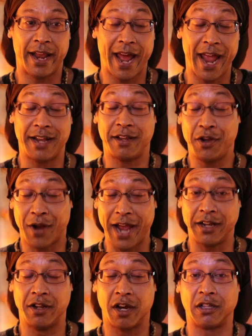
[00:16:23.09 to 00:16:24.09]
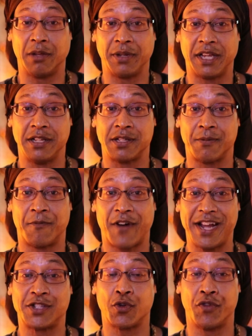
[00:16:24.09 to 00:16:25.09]
and I had to knuckle up and get in some
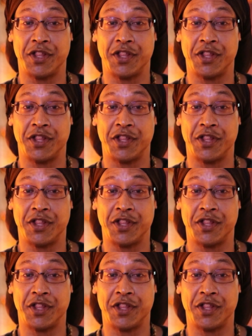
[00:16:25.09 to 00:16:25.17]
fights